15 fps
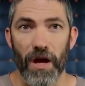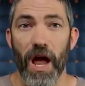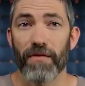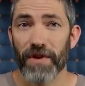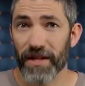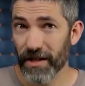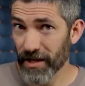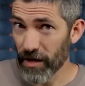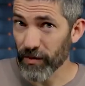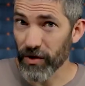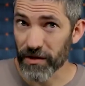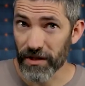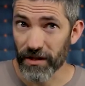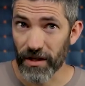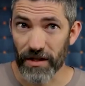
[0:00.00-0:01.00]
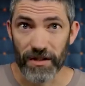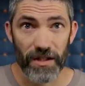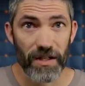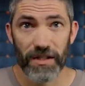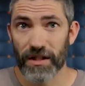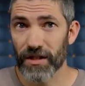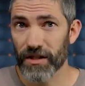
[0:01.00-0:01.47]
Everything I'm using is
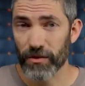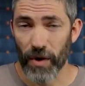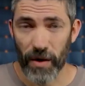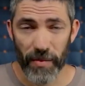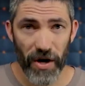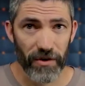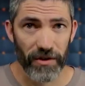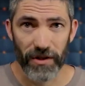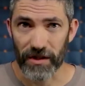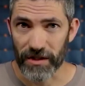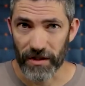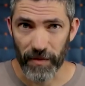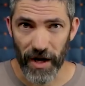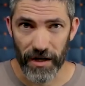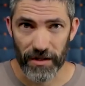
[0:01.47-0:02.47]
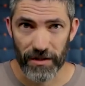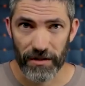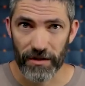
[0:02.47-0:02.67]
easy to swap out or customize.